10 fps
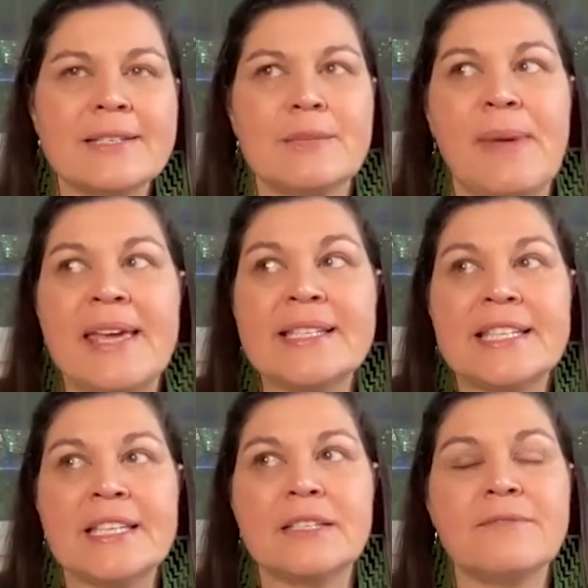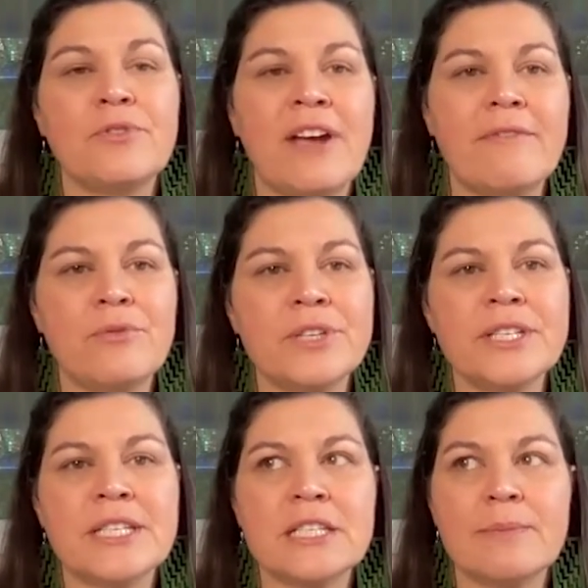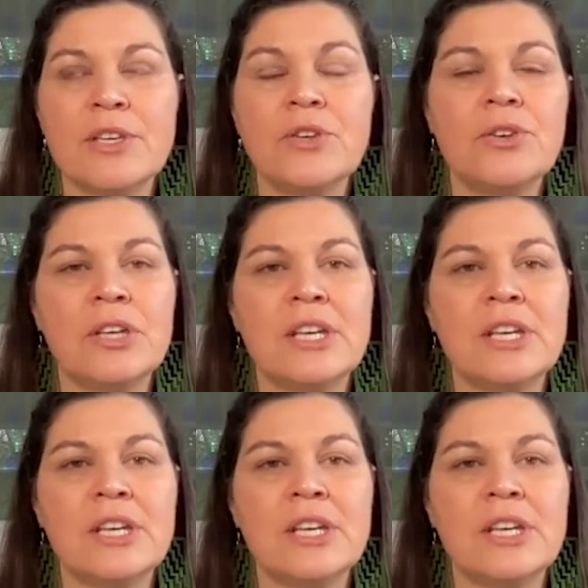spaces for our voices to be heard